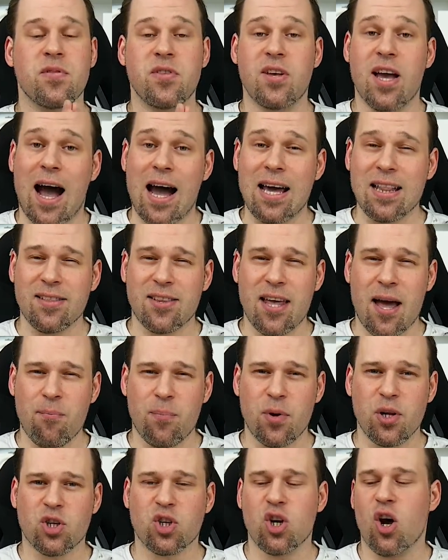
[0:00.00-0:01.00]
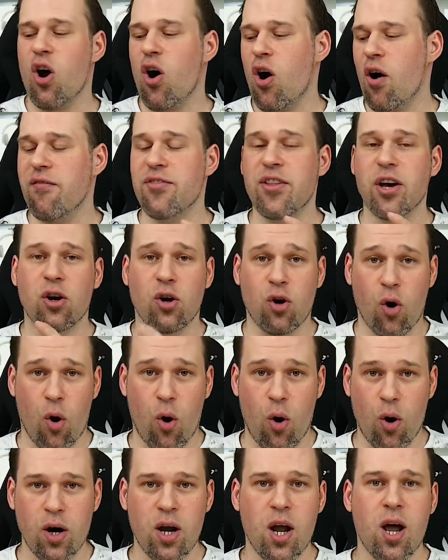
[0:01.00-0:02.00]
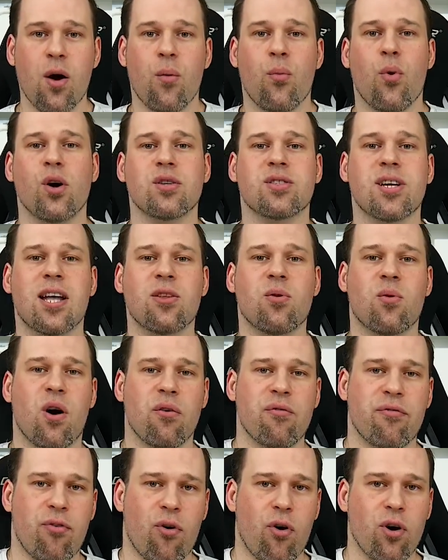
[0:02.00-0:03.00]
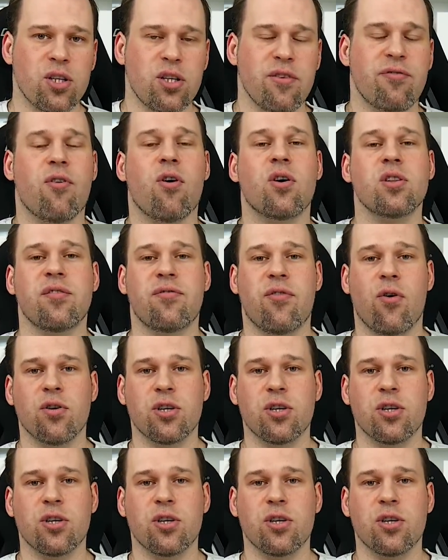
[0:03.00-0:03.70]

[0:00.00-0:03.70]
The idle temperature of the core was at around 44